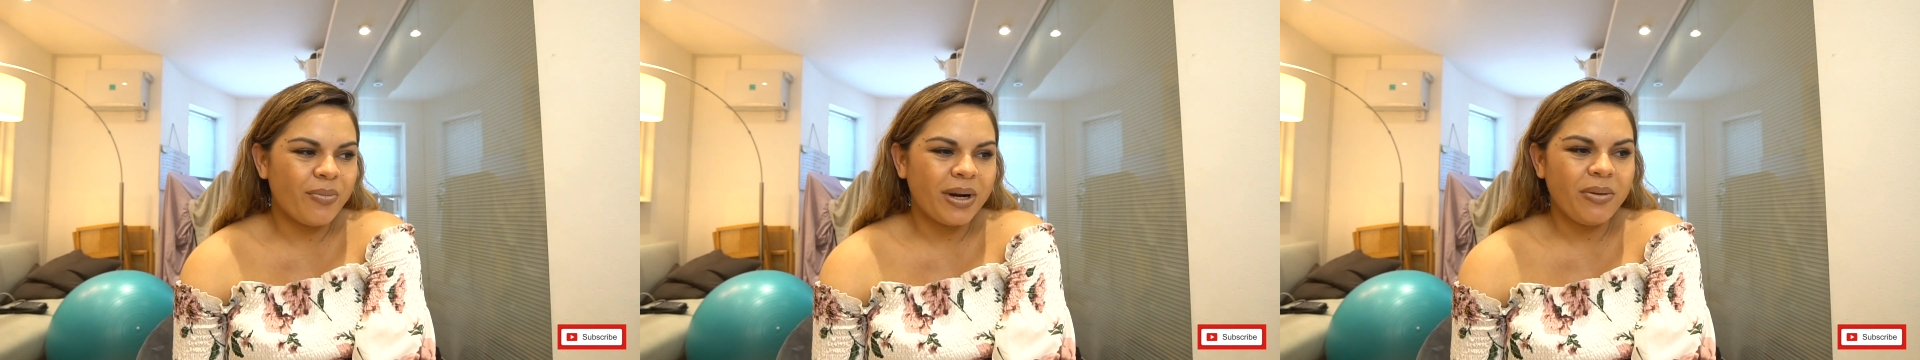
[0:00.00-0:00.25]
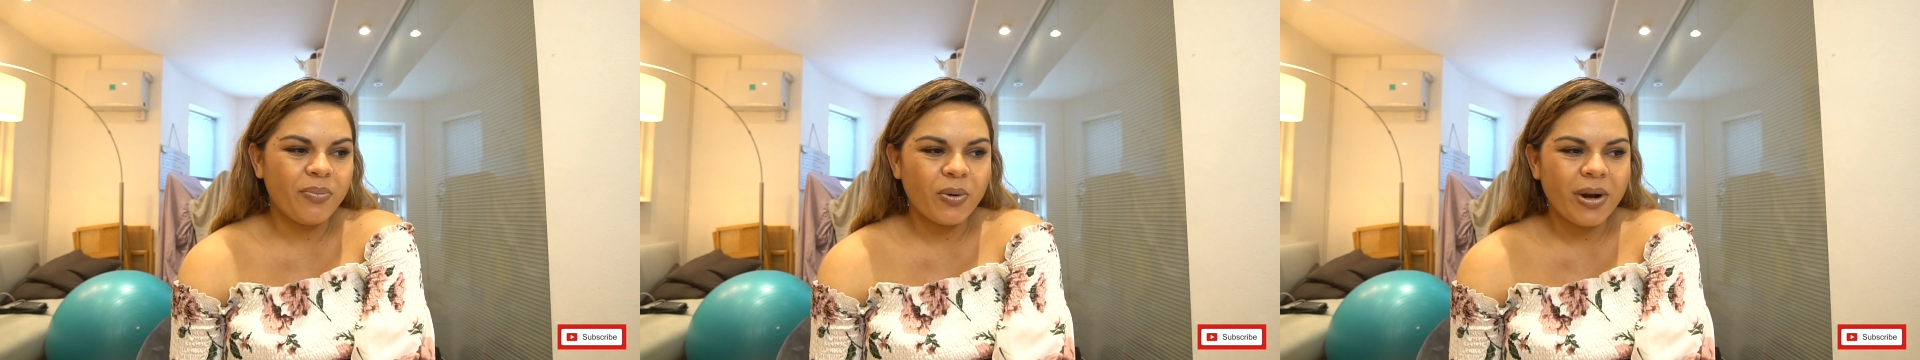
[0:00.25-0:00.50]

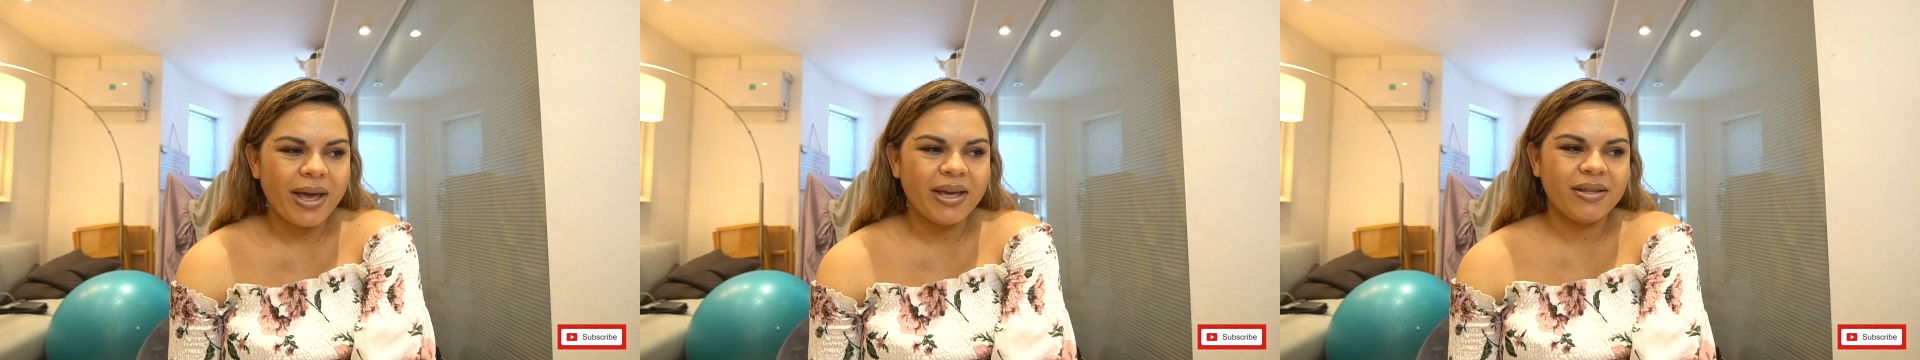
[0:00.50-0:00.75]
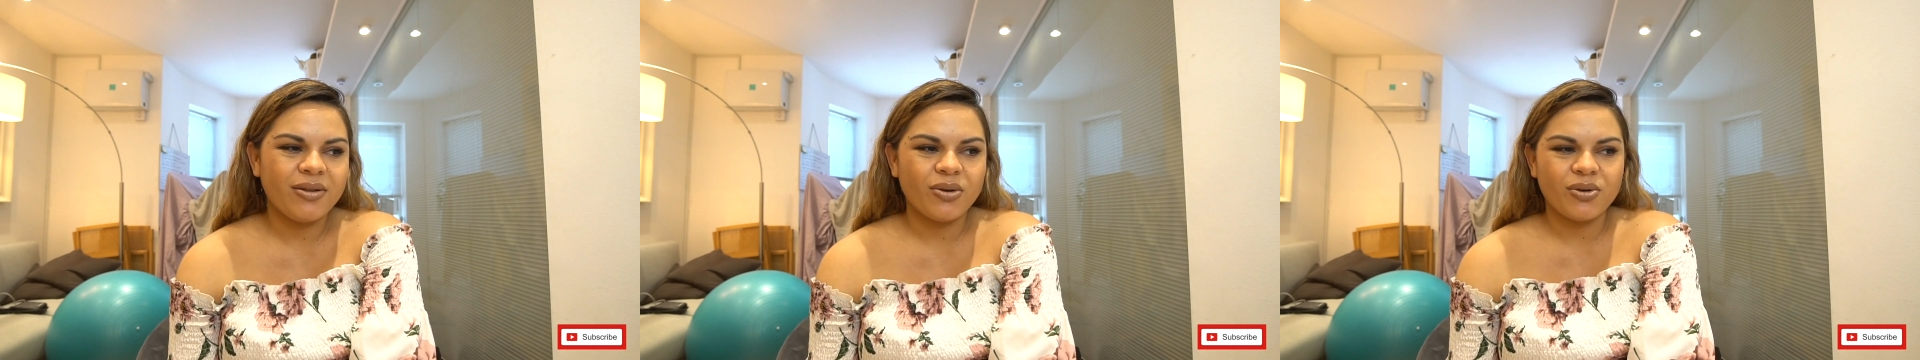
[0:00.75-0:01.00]

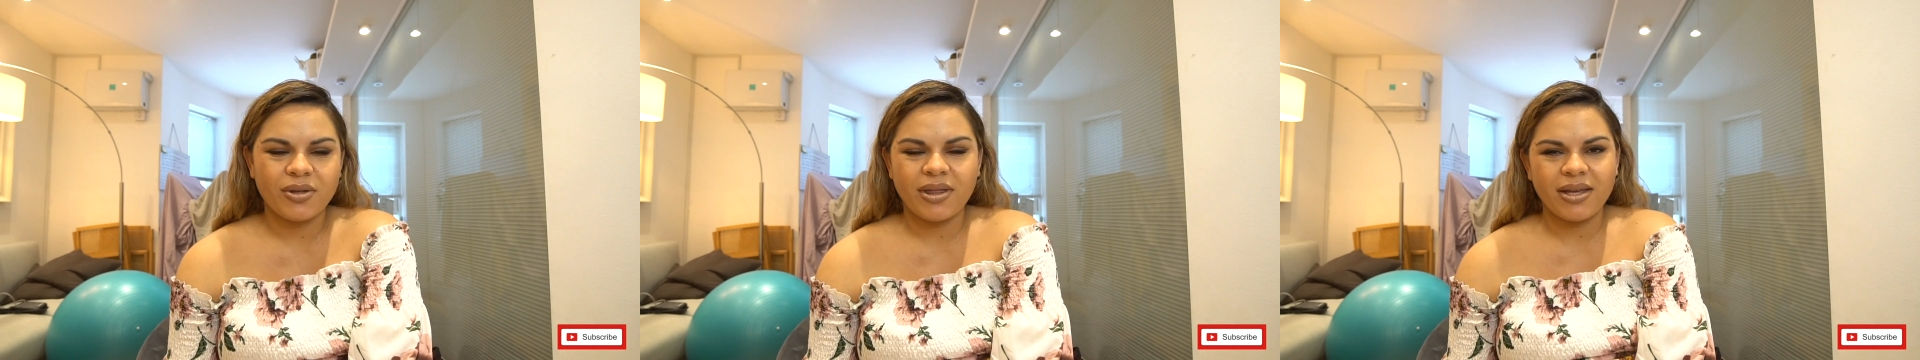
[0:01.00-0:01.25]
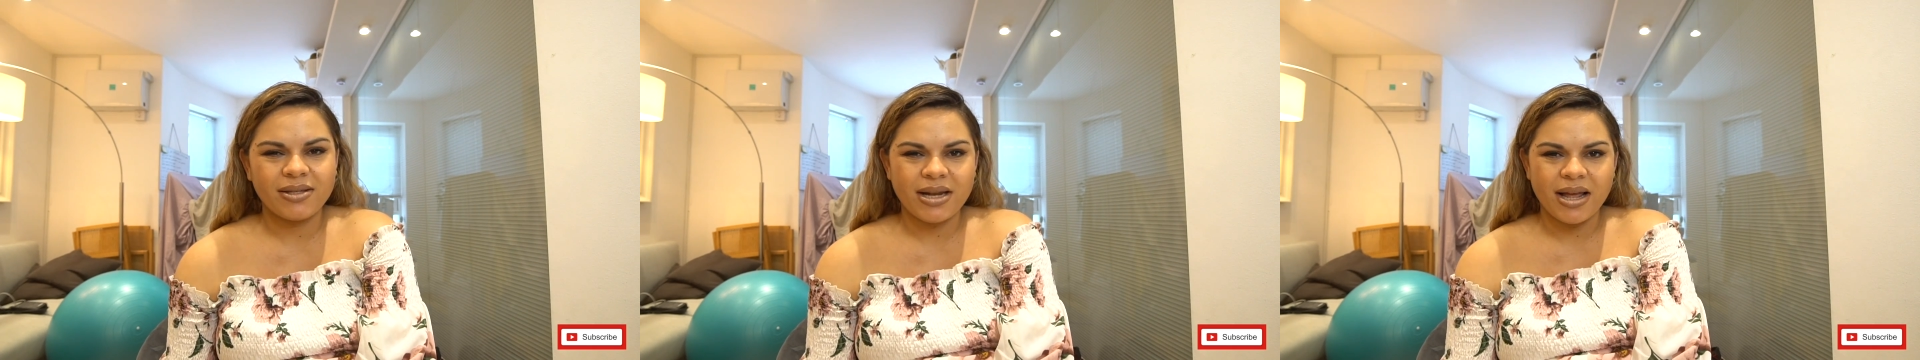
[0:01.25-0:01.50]
manipulate or
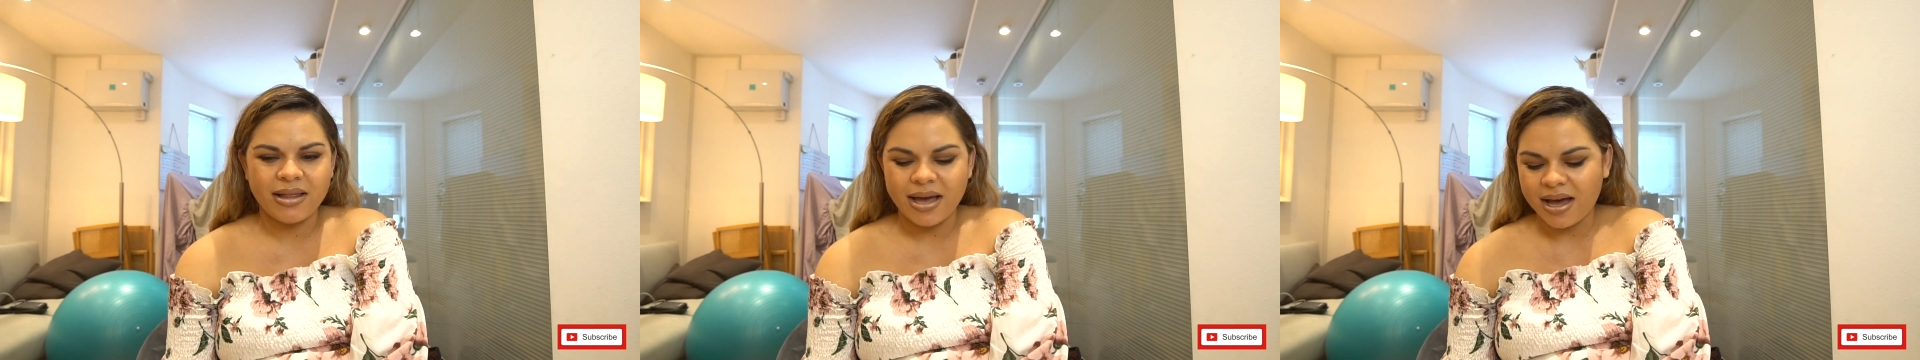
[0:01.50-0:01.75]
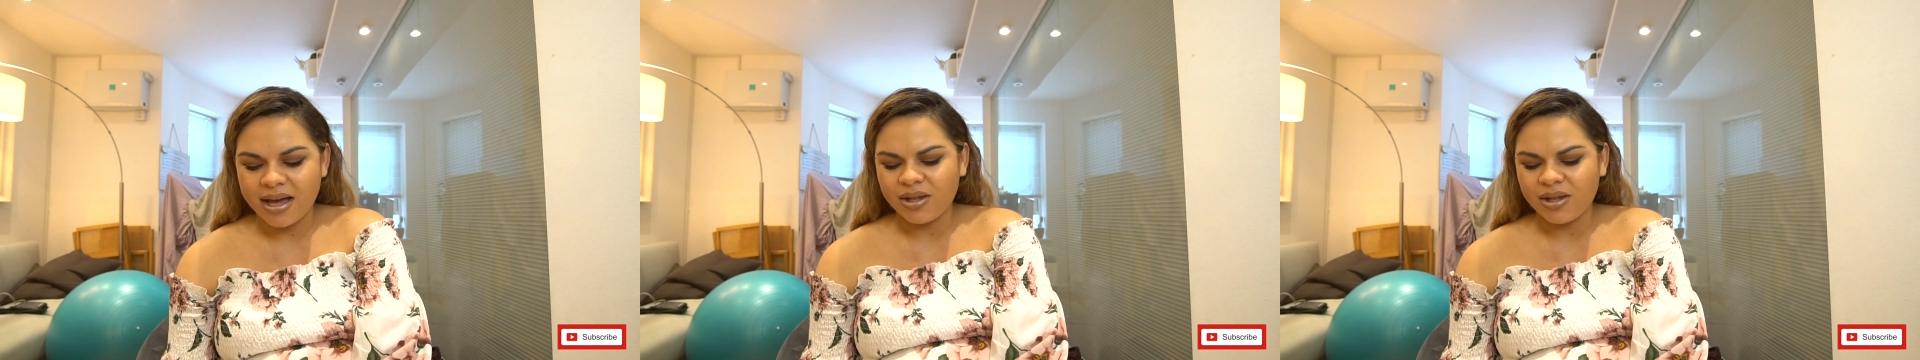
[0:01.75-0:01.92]
things like that.